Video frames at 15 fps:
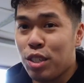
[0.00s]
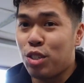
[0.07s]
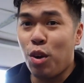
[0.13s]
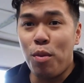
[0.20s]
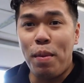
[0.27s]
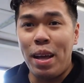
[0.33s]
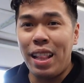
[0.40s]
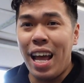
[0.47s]
So
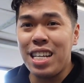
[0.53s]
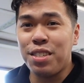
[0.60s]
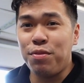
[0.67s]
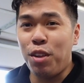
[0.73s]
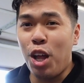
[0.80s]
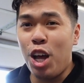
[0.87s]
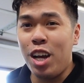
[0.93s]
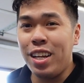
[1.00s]
in my last
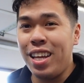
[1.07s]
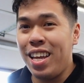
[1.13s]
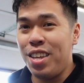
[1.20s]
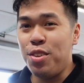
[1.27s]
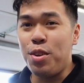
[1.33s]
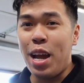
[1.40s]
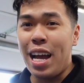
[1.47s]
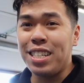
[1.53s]

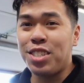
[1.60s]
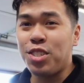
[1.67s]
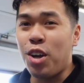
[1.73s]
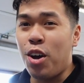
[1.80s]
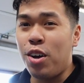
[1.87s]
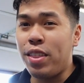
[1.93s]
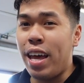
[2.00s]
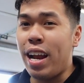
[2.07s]
vlog, you guys
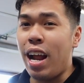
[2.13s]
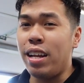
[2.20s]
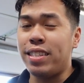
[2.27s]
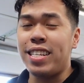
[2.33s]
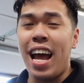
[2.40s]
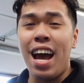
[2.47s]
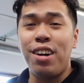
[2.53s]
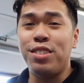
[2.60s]
saw that I
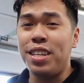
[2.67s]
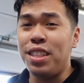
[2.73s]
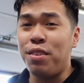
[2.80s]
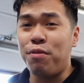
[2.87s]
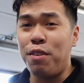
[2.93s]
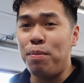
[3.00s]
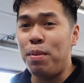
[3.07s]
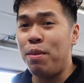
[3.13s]
dialed in the
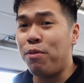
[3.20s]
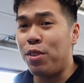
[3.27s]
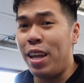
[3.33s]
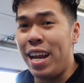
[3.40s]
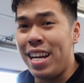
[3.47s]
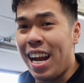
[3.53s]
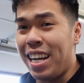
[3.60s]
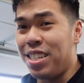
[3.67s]
fitment for the
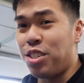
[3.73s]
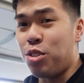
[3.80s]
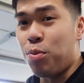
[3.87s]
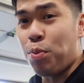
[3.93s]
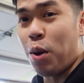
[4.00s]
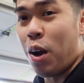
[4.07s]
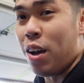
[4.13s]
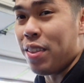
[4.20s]
A90
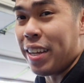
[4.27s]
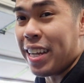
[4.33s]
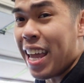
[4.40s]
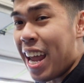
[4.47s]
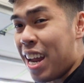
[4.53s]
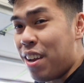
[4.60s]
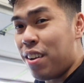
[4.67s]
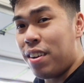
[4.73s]
Supra on the
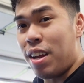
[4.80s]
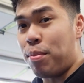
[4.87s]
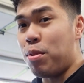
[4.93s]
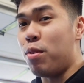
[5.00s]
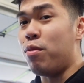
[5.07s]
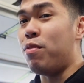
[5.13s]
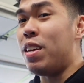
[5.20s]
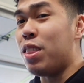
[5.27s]

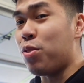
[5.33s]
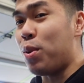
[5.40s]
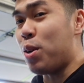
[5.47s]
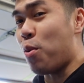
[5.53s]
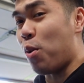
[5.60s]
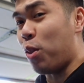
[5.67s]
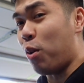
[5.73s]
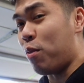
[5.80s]
KW V3
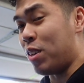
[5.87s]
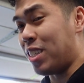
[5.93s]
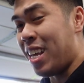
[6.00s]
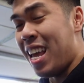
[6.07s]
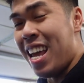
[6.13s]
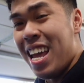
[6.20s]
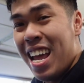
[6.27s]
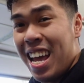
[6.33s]

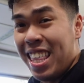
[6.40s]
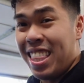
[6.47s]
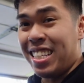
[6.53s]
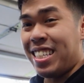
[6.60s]
Coilovers and the